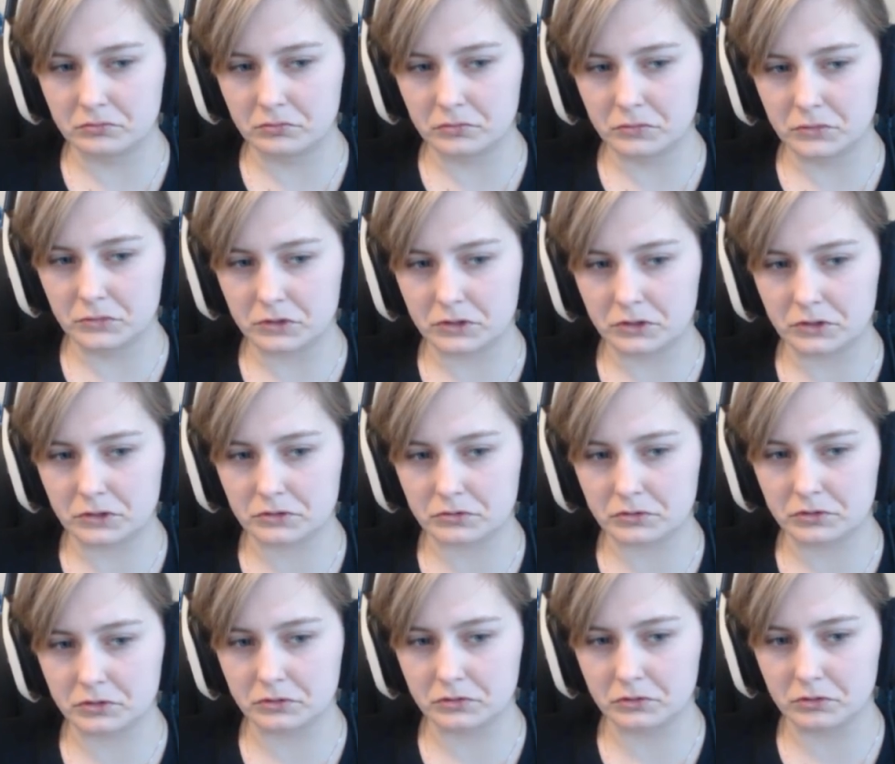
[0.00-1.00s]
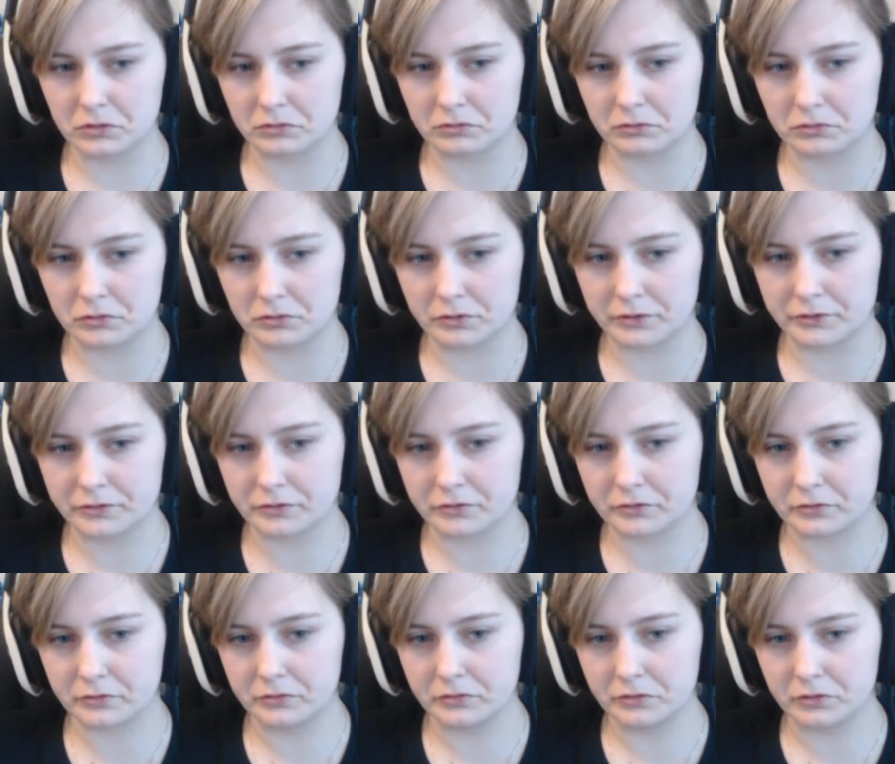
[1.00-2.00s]
Dear sweet Lord of all that is
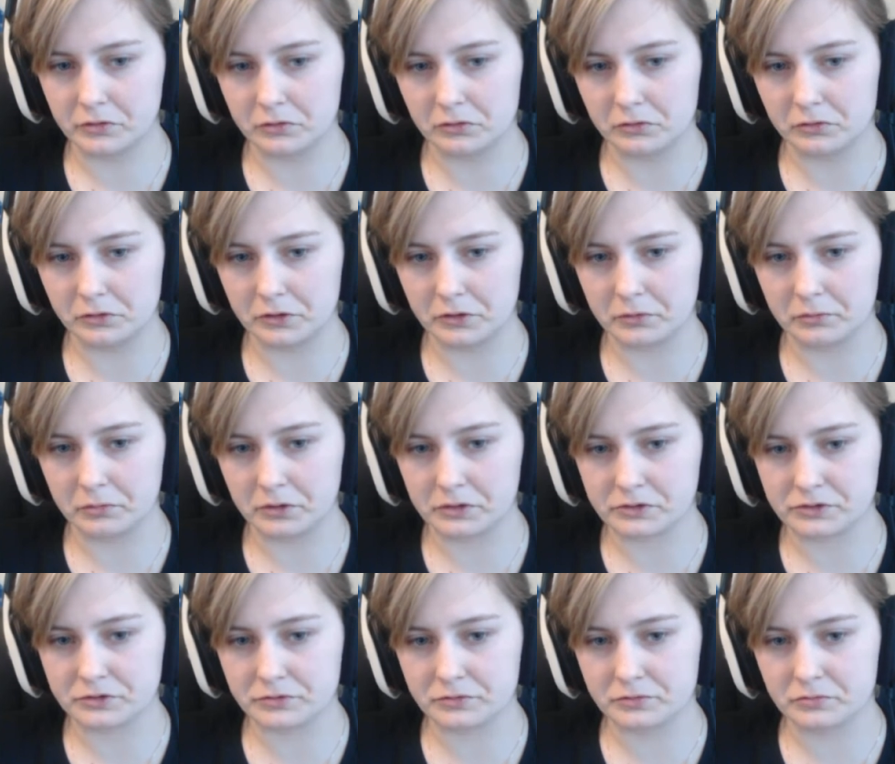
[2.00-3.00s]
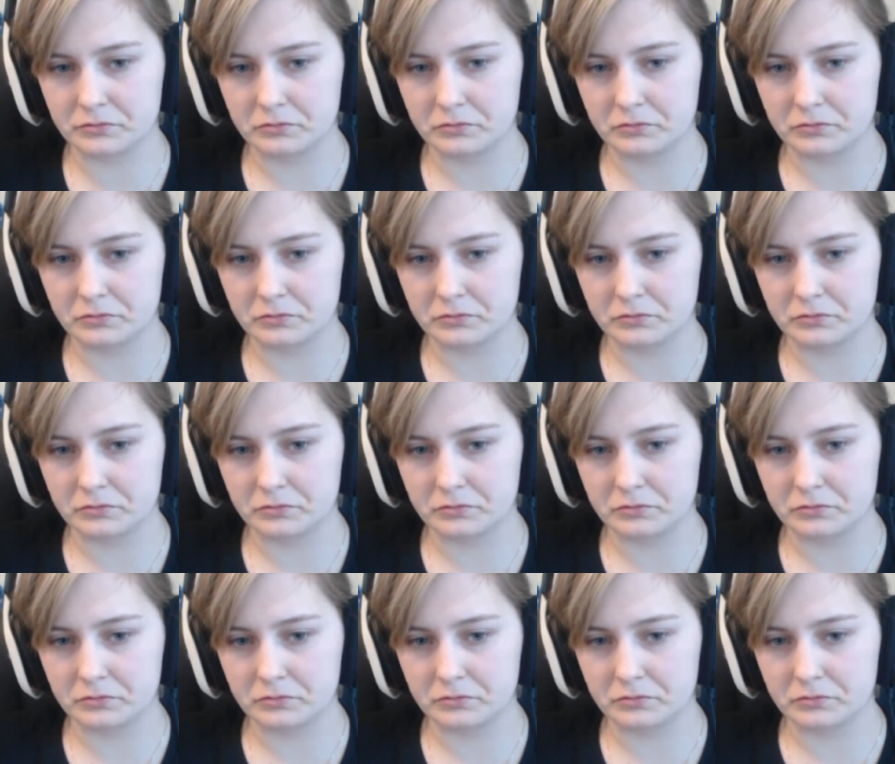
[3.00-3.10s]
good and holy, I must